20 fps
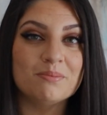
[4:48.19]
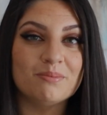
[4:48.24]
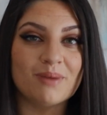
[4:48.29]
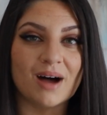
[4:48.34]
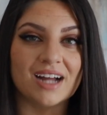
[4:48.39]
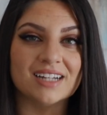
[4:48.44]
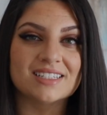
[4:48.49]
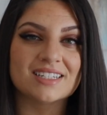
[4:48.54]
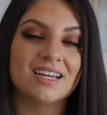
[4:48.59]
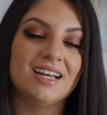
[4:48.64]

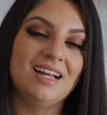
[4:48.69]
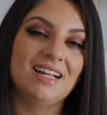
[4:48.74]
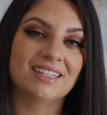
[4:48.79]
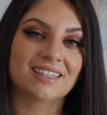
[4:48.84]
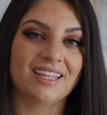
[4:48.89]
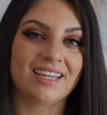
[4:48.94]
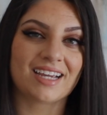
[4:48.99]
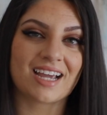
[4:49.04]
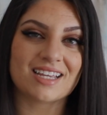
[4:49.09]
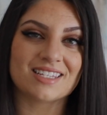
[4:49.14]
But
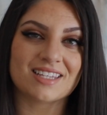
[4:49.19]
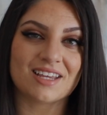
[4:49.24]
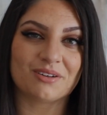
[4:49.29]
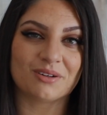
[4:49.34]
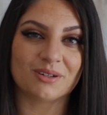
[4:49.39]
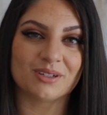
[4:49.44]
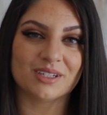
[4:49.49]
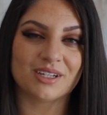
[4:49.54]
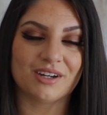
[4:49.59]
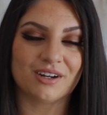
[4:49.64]
like I said
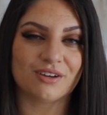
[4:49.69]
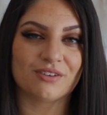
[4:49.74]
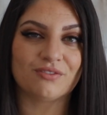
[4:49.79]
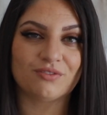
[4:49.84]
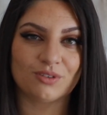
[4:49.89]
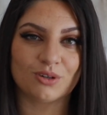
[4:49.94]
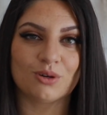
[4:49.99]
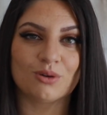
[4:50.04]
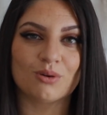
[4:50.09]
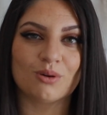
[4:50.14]
earlier,
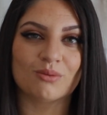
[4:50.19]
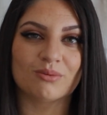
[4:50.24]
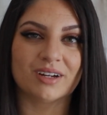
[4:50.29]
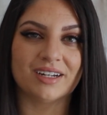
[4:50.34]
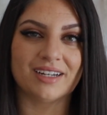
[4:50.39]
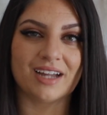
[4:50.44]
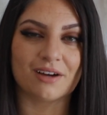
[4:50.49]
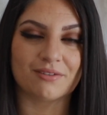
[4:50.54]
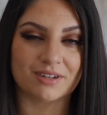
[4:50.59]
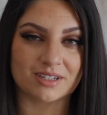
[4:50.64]
full
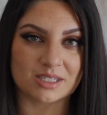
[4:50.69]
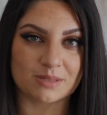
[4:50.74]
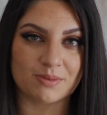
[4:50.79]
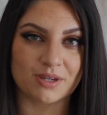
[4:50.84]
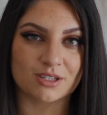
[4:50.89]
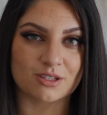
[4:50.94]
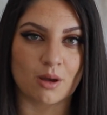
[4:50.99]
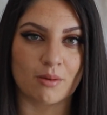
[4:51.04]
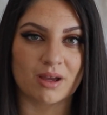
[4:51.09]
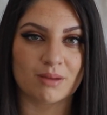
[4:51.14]
written out recipe
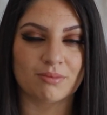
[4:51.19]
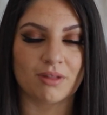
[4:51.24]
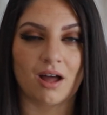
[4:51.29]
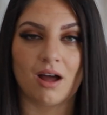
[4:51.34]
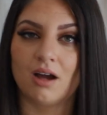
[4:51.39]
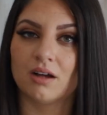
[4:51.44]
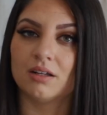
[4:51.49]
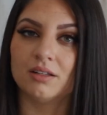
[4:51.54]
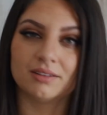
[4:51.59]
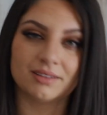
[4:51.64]
is on my
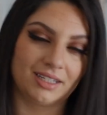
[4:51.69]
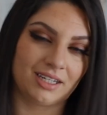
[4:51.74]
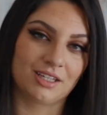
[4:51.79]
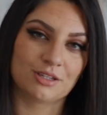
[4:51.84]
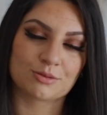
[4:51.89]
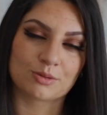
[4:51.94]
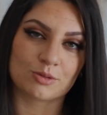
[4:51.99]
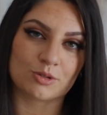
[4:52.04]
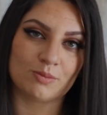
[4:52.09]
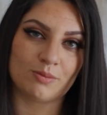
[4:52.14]
blog. Link in the
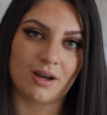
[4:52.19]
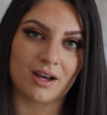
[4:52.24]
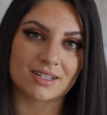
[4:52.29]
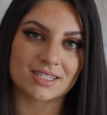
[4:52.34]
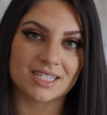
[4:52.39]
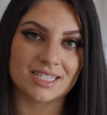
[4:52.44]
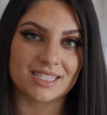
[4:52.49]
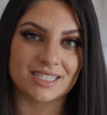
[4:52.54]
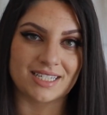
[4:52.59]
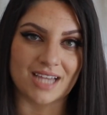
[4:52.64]
description
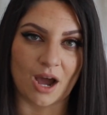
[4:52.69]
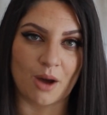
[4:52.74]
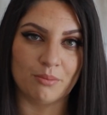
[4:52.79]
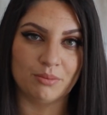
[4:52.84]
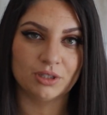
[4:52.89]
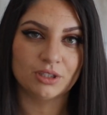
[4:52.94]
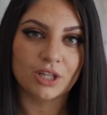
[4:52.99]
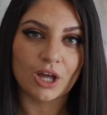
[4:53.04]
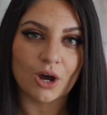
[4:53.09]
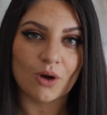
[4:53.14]
box down
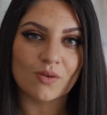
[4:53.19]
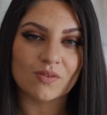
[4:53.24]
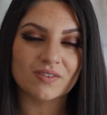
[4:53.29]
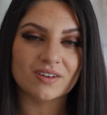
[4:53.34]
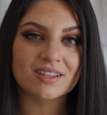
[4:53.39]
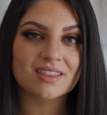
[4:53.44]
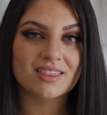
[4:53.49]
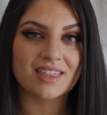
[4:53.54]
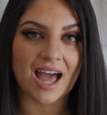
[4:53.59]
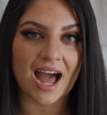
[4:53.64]
below
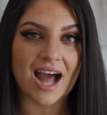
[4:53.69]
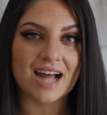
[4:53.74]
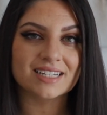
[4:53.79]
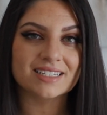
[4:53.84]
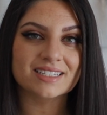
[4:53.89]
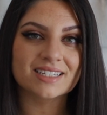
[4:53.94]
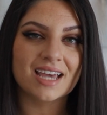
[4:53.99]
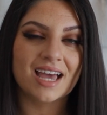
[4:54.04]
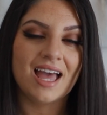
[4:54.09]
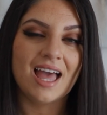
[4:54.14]
for
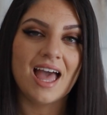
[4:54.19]
that.